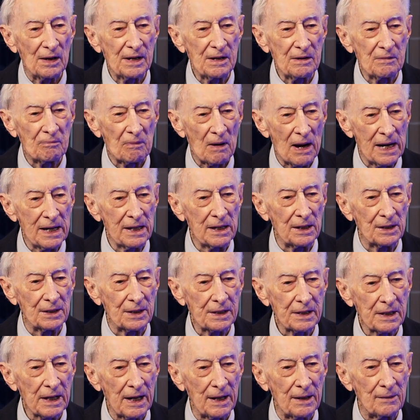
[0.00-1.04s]
he finally
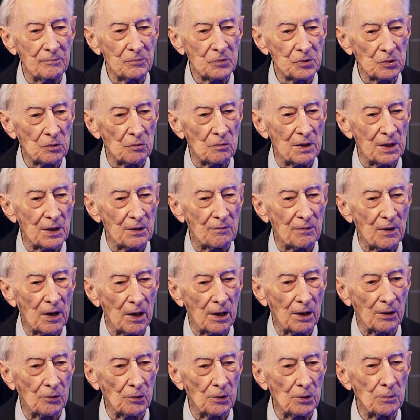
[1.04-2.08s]
came to one of
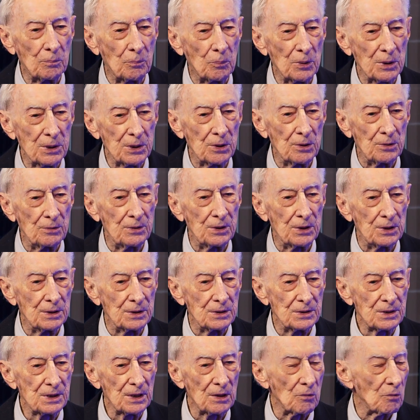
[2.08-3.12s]
our group
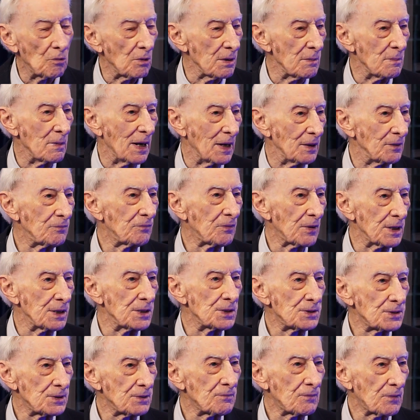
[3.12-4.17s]
reunions, and we met
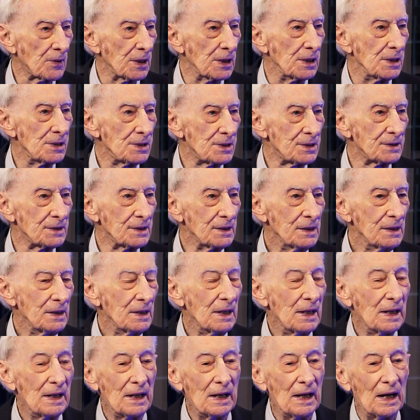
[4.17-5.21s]
face to face
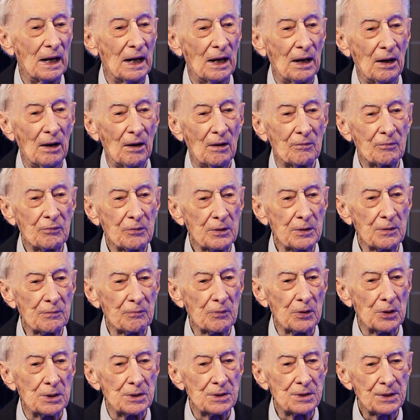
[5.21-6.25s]
for the
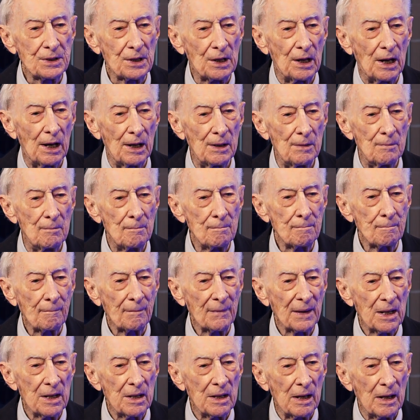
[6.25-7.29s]
first time.
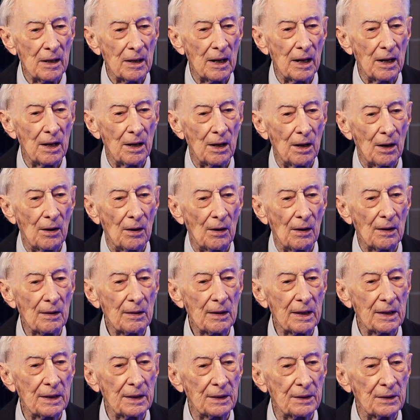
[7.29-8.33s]

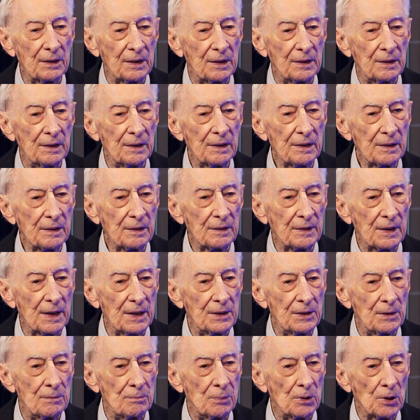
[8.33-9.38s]
and
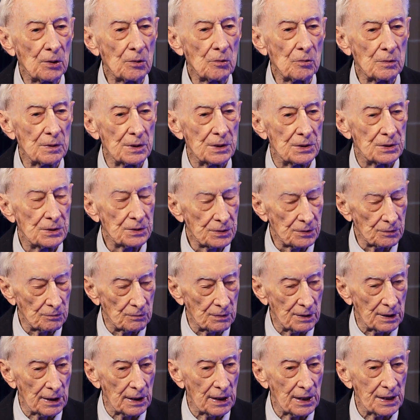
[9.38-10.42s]
then the book was
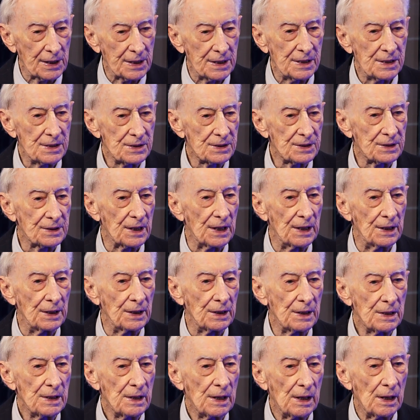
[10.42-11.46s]
released,
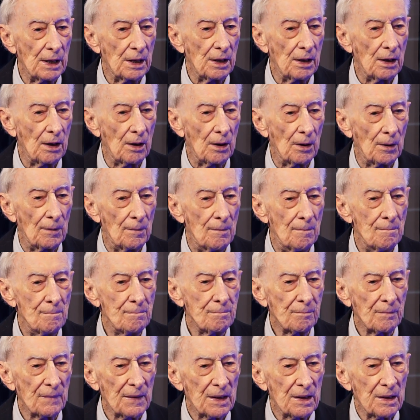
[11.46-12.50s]
and
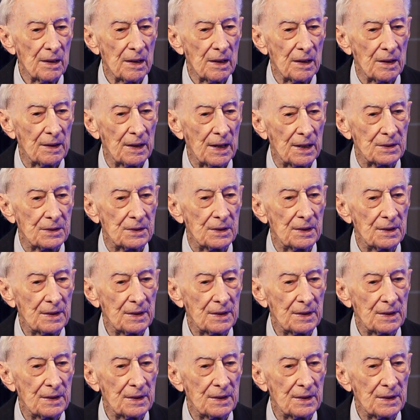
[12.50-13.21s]
that's